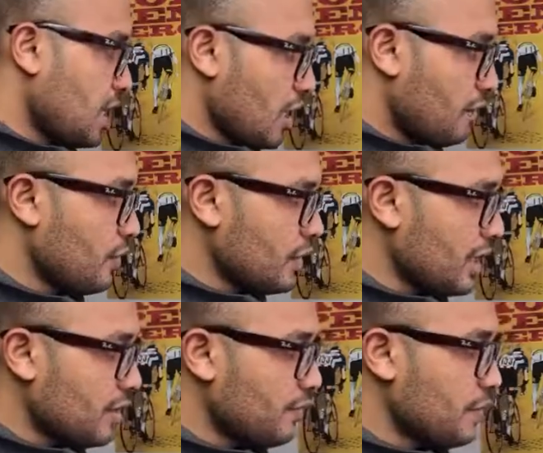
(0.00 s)
if we look
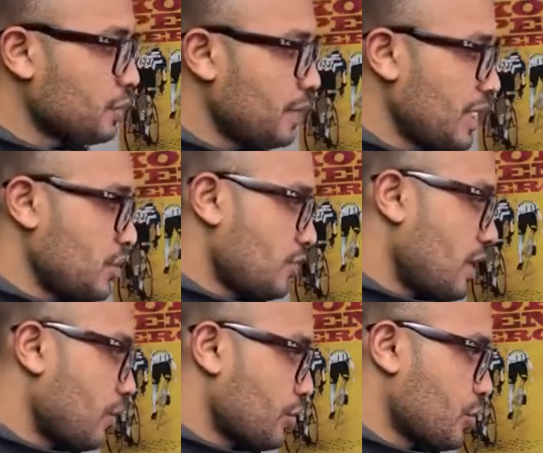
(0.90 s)
at the front page of
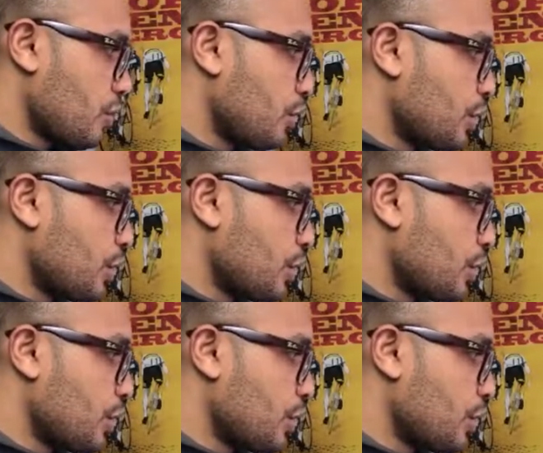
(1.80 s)
our shop,